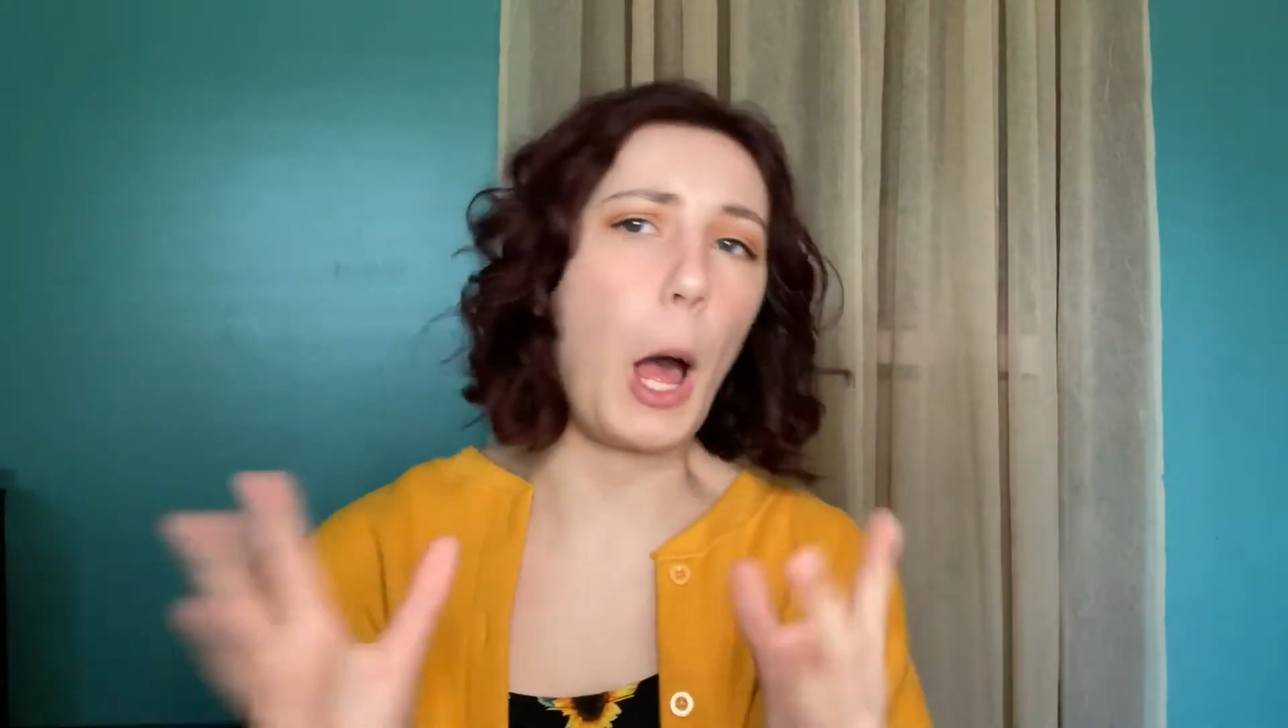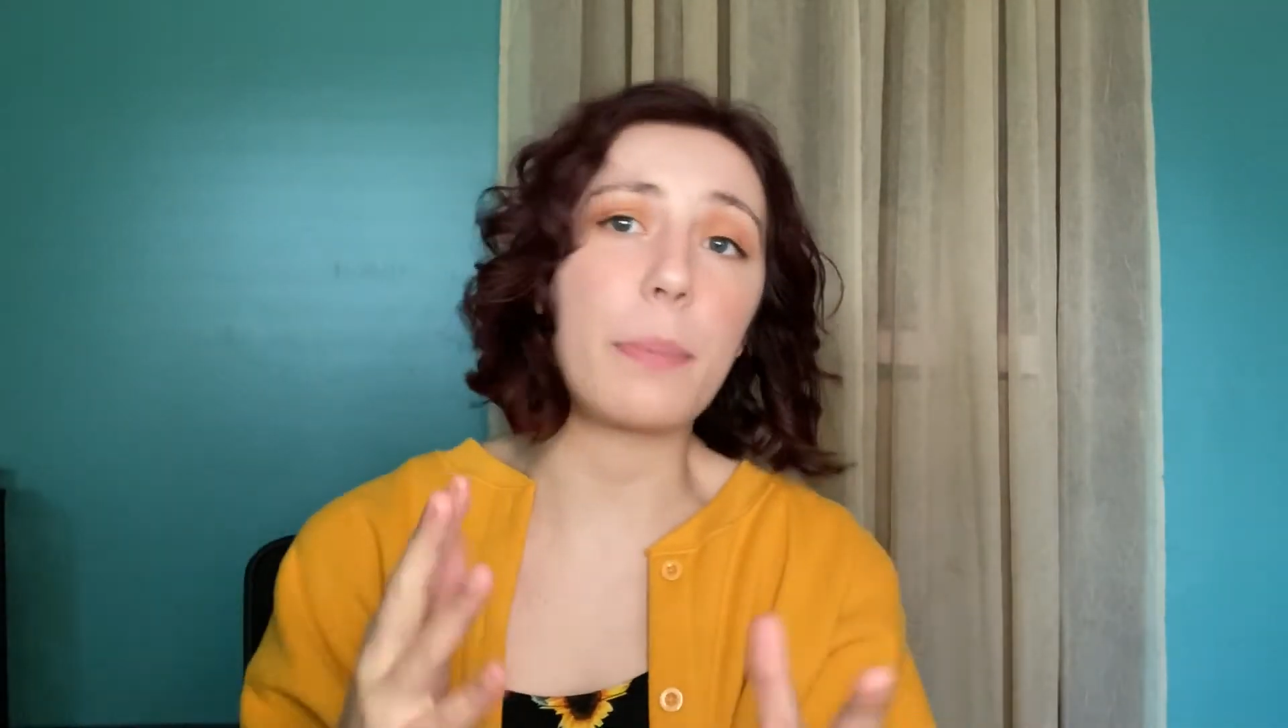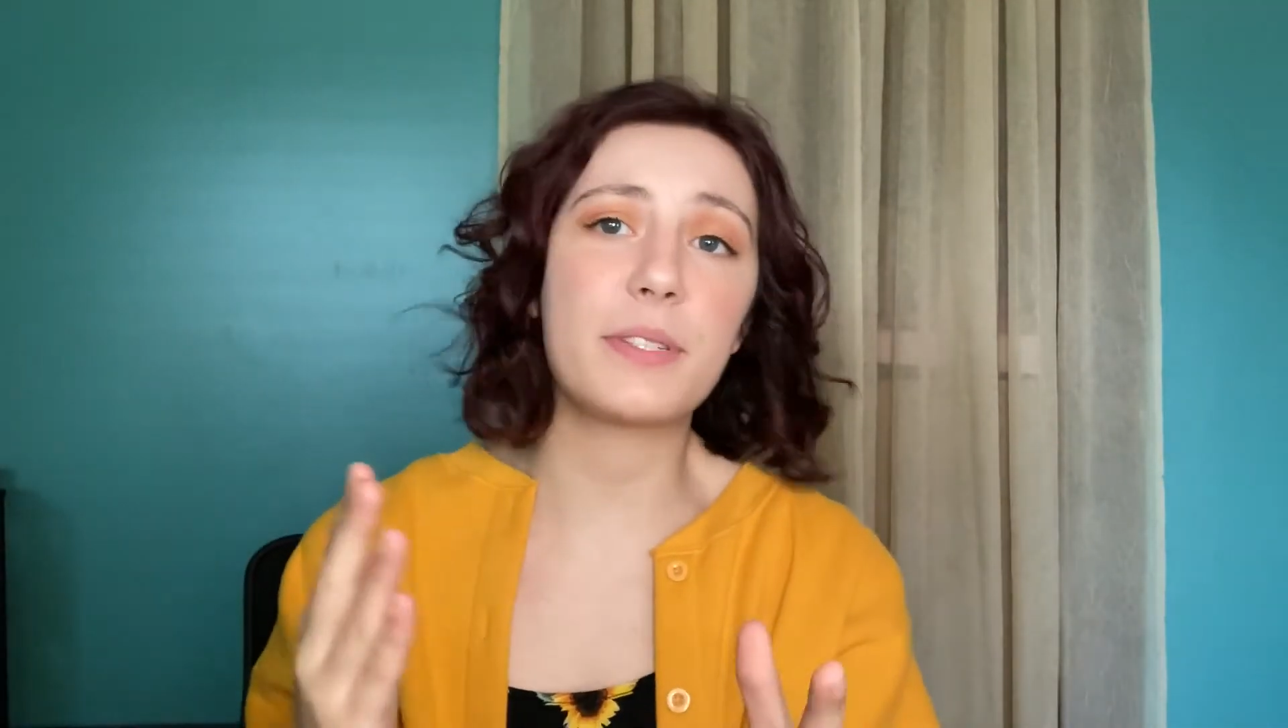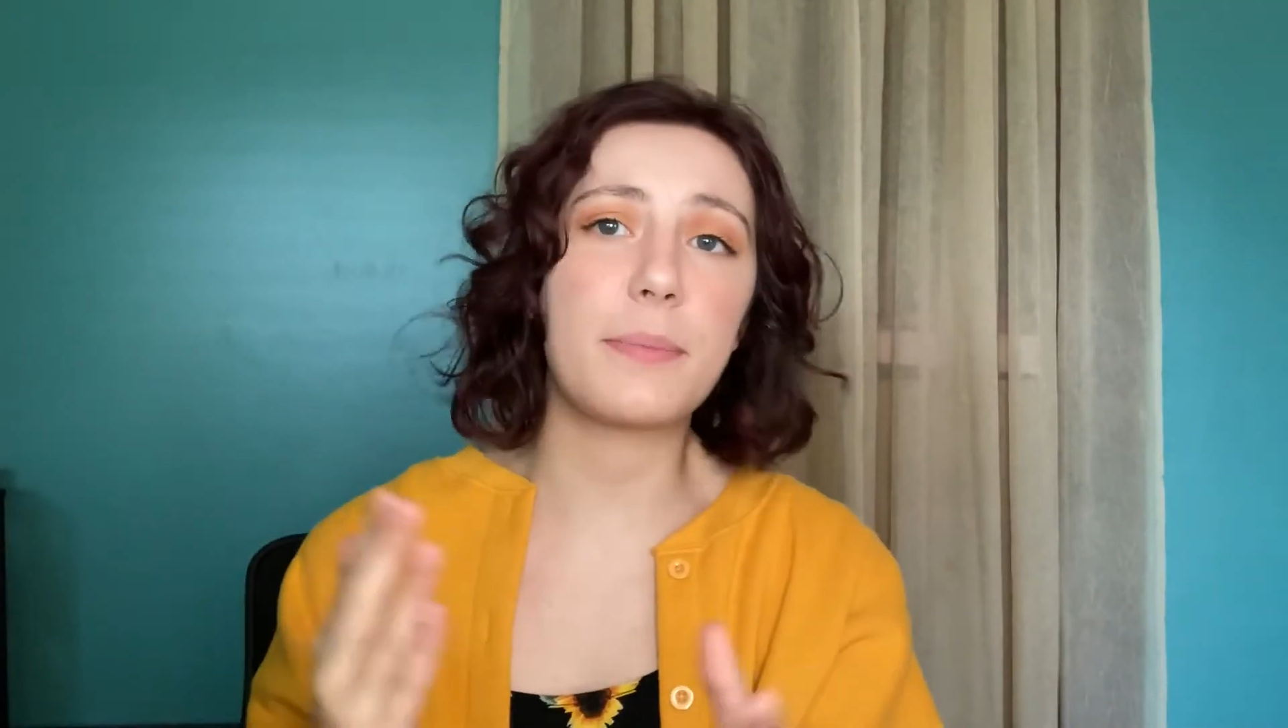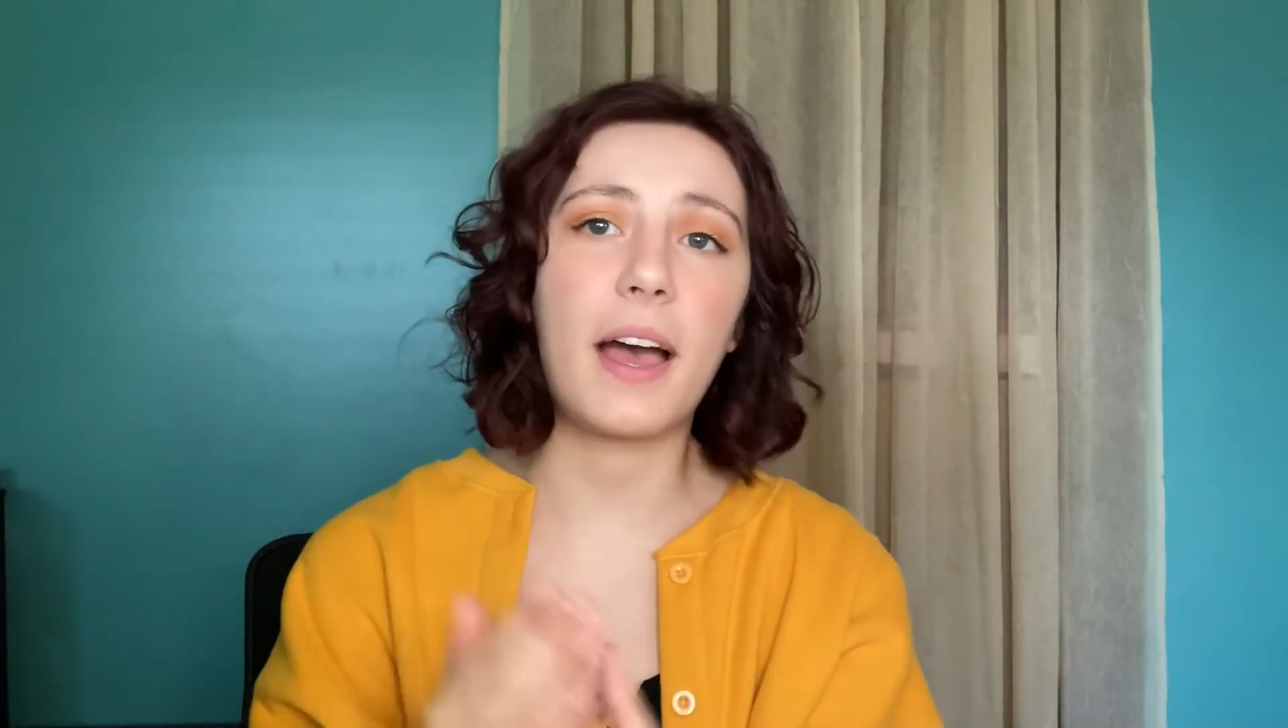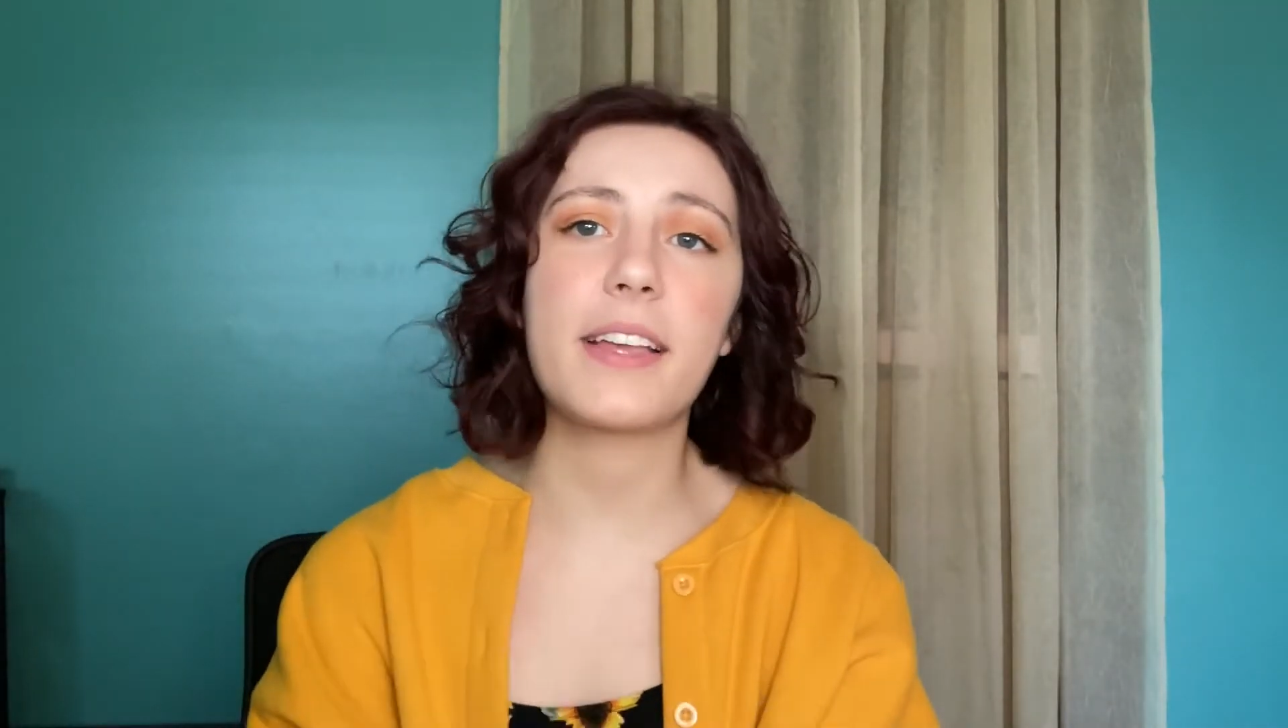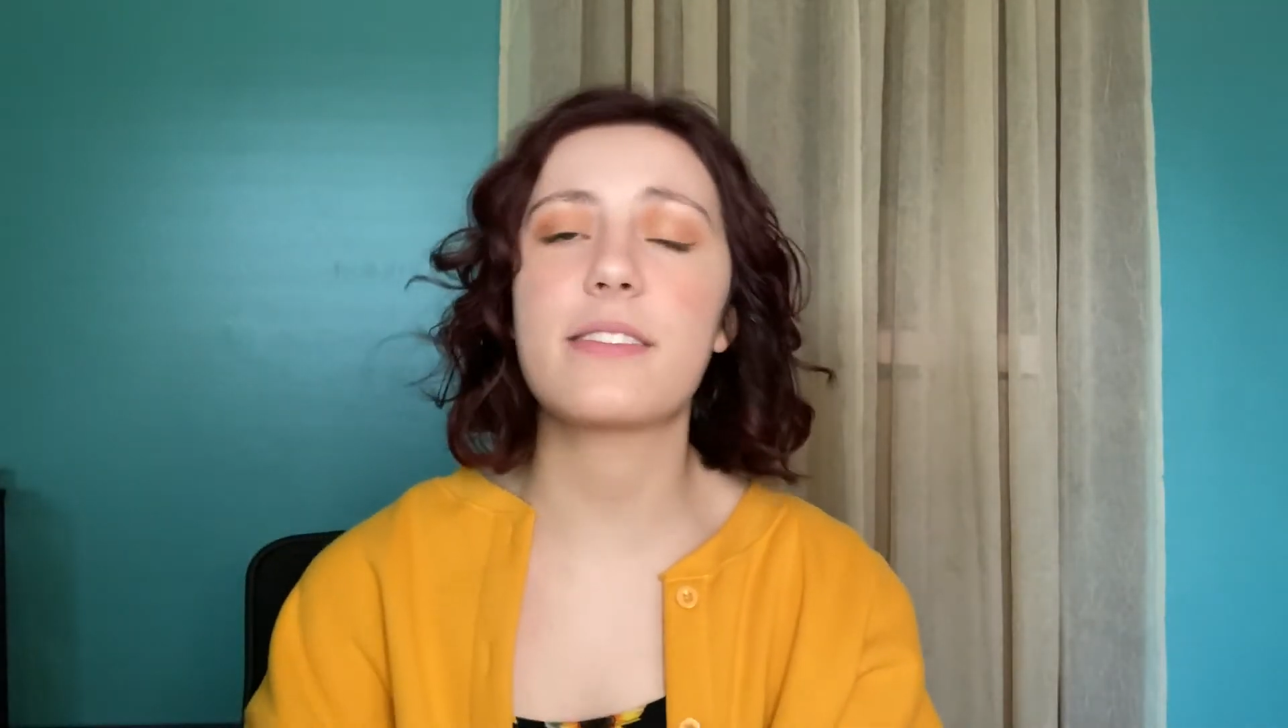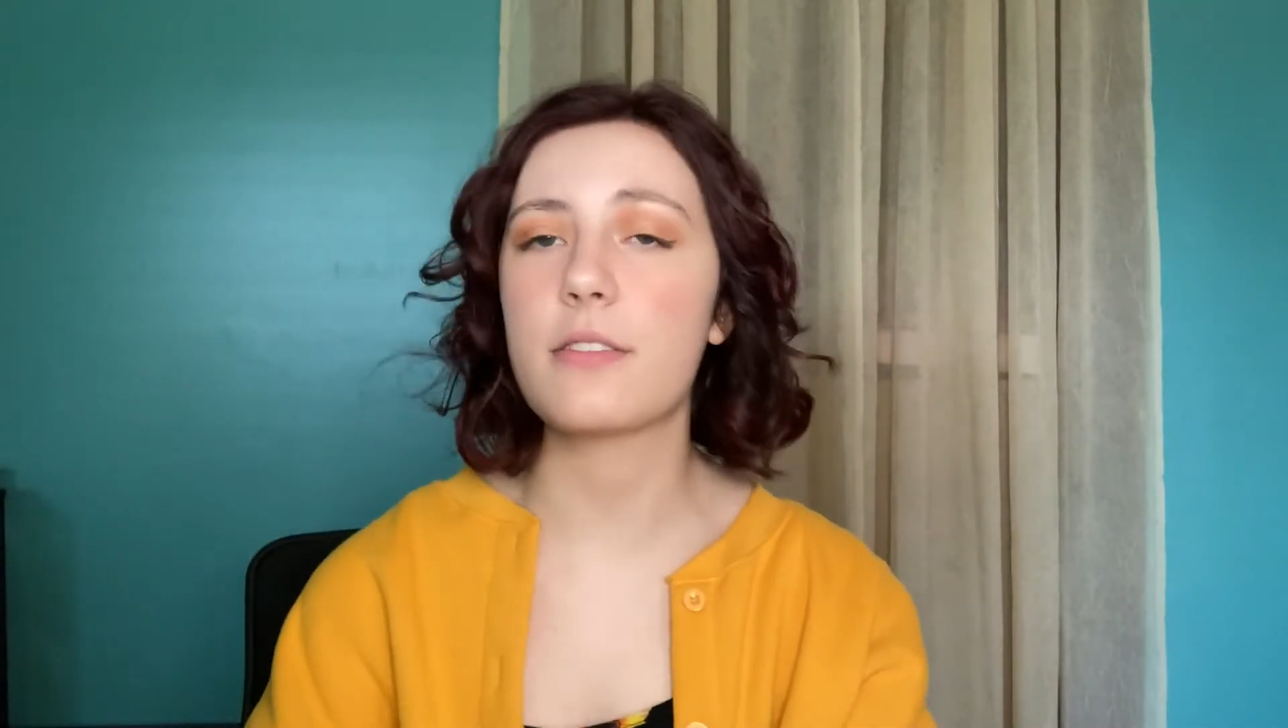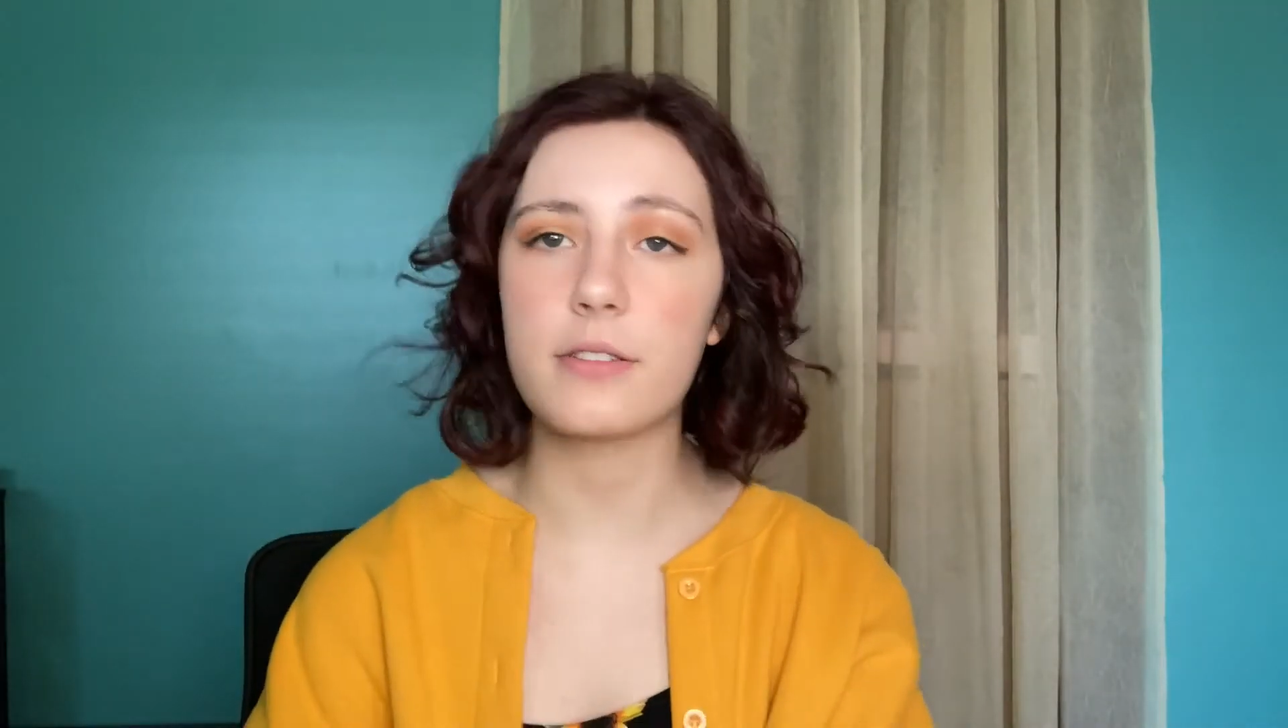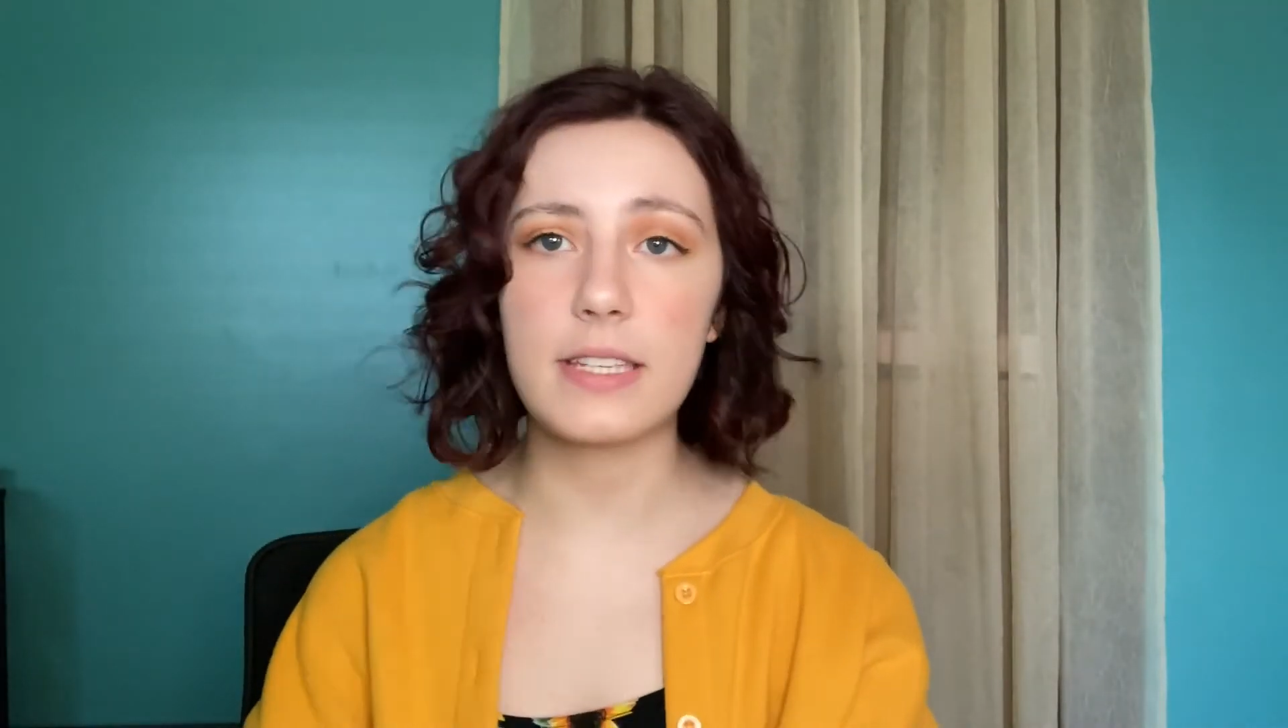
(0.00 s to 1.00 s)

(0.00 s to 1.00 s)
optimize your